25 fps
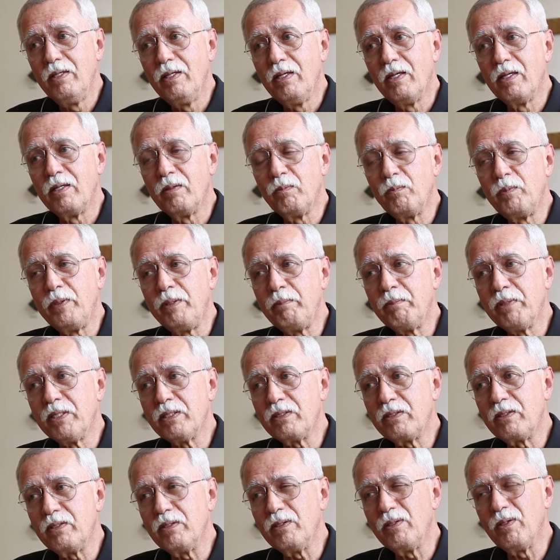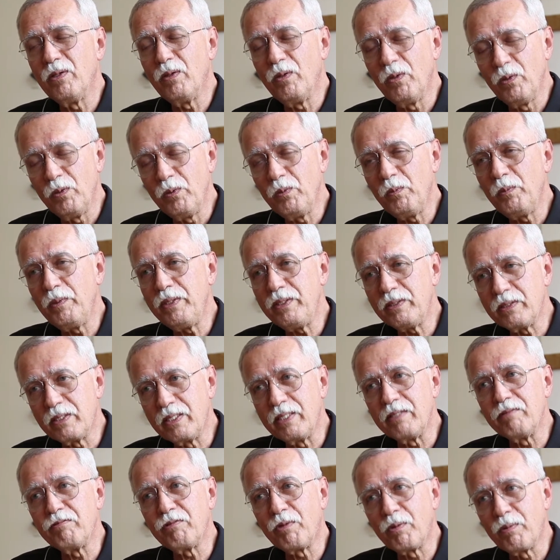We must always
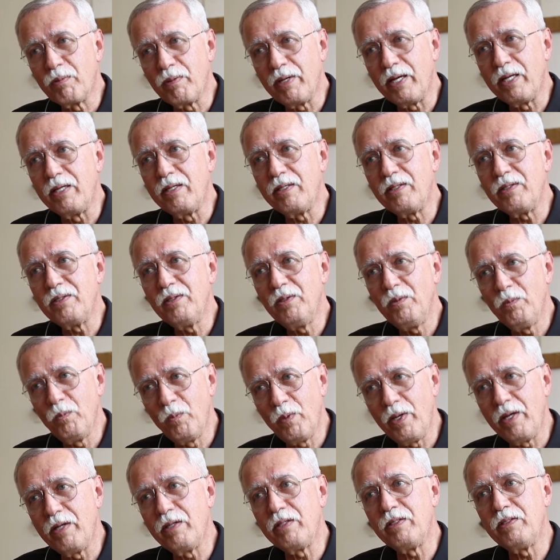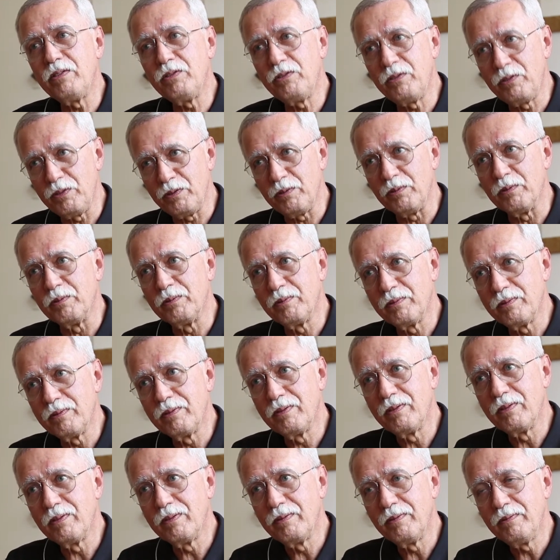give credit where it is due.
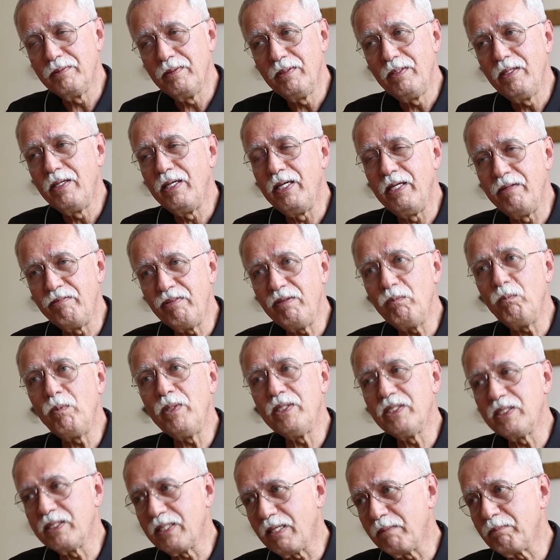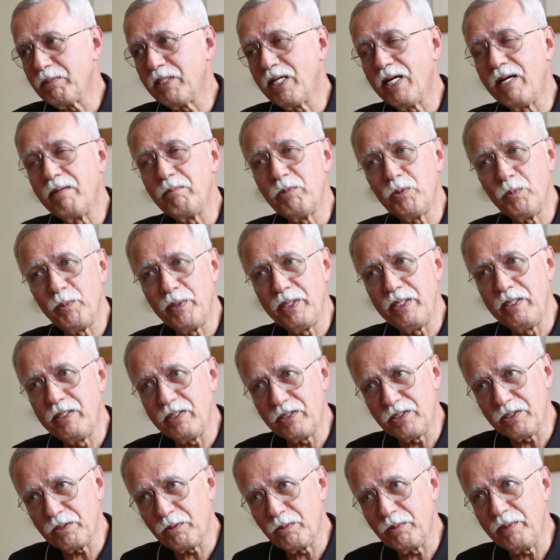Even when sometimes we
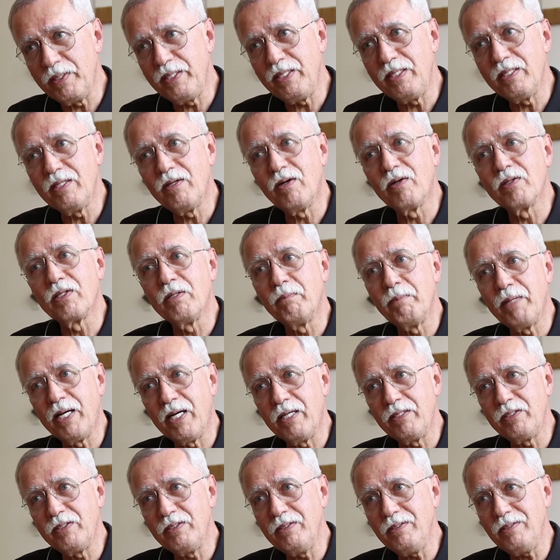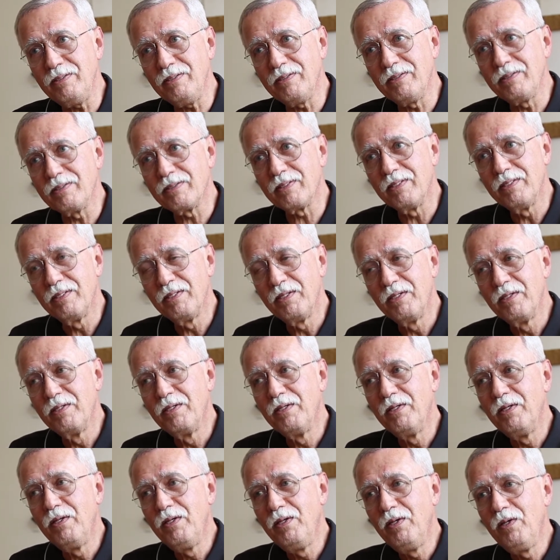disagree on the margins,
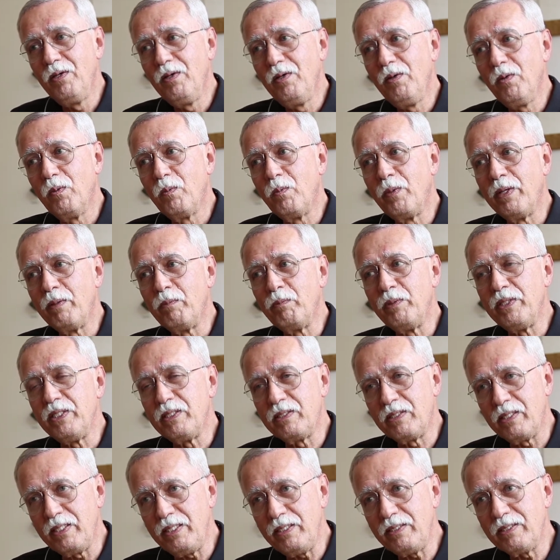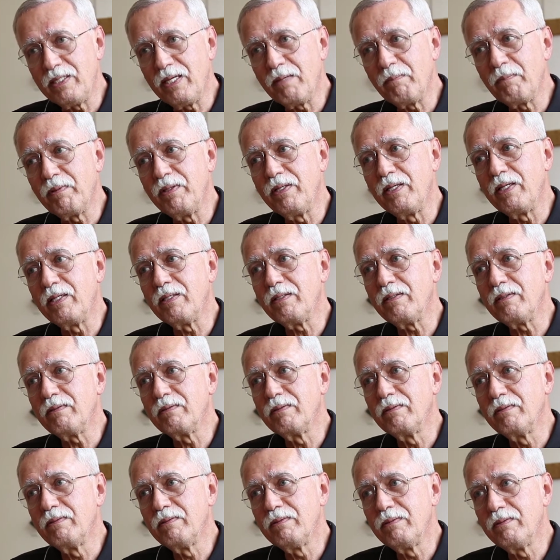when we see something
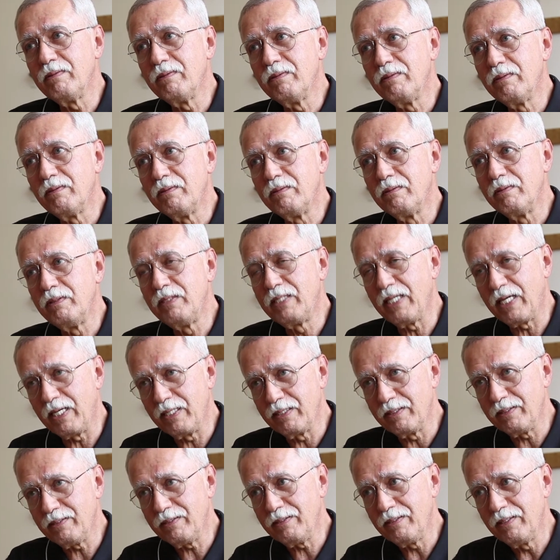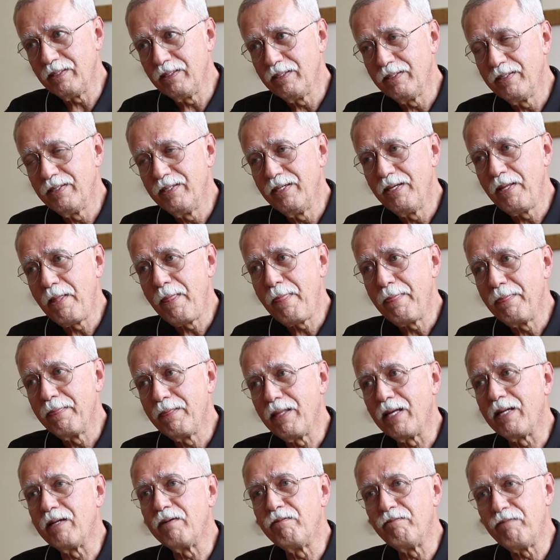done
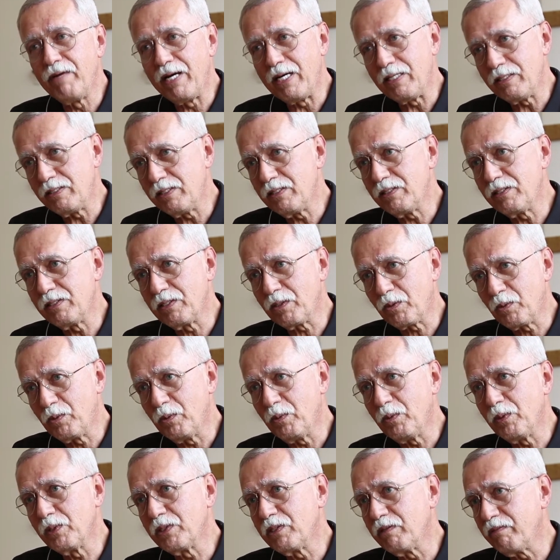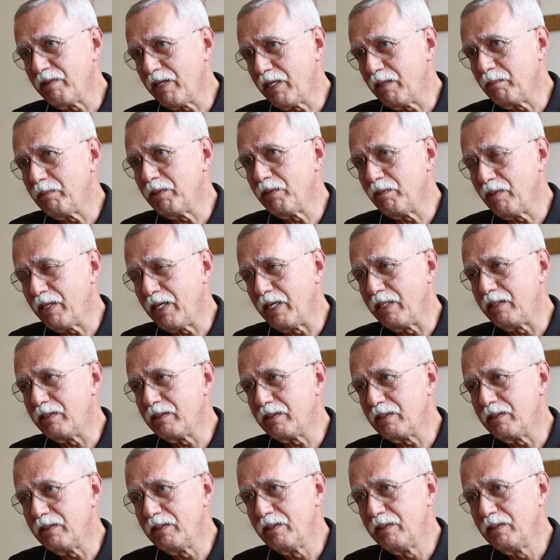that advances the cause of animal
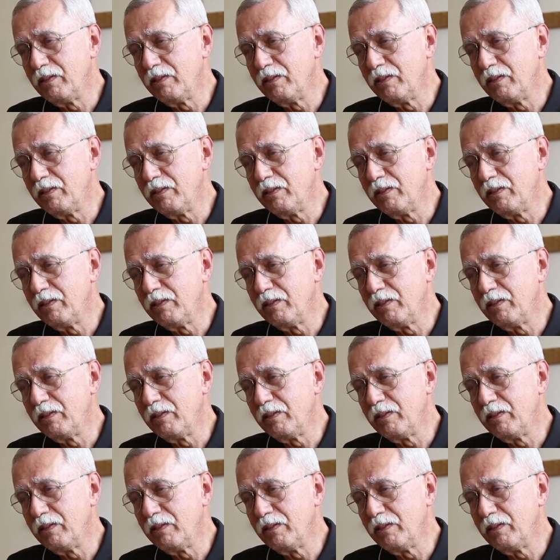rights,